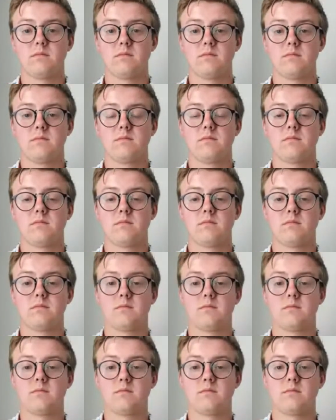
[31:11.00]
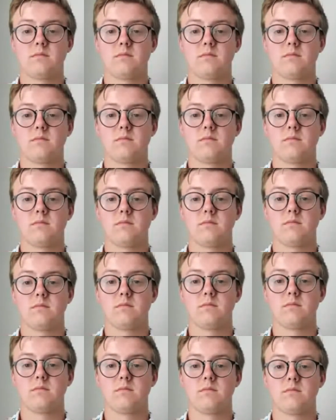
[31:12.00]

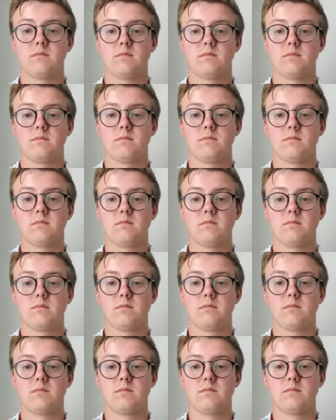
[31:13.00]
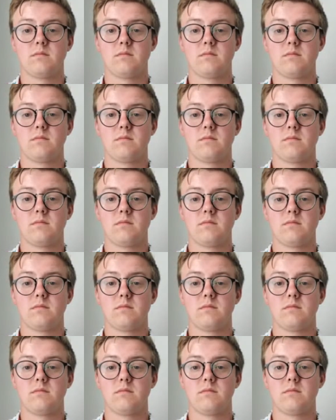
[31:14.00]

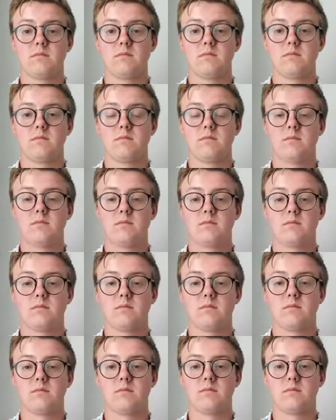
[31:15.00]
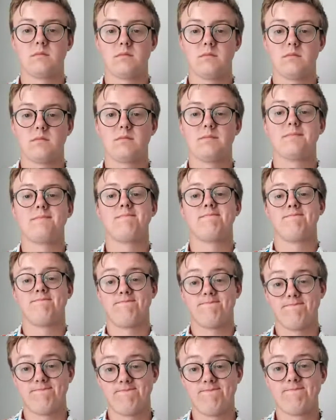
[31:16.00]

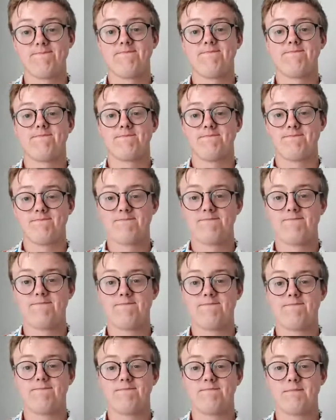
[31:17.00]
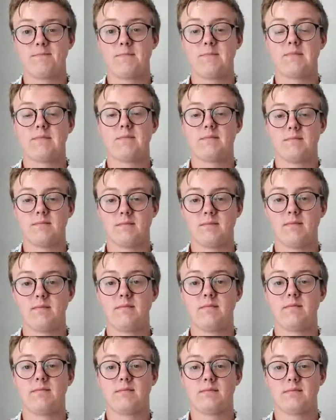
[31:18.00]
The person shown says nothing.